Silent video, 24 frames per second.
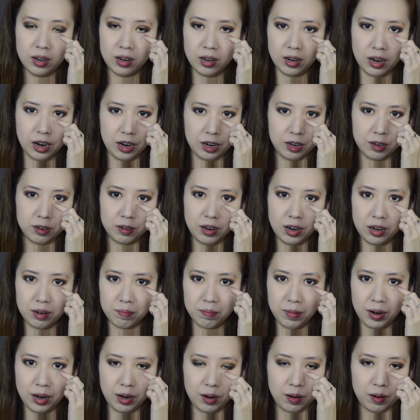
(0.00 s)
liner
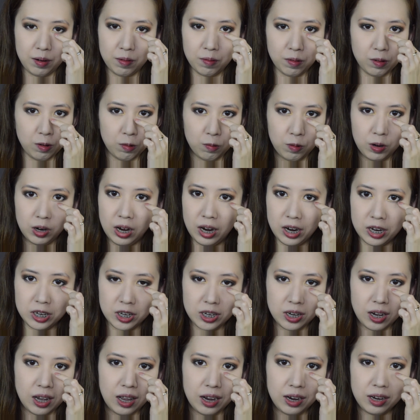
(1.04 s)
at my lower
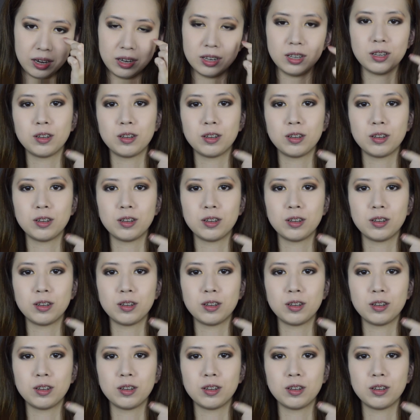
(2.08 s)
lash line.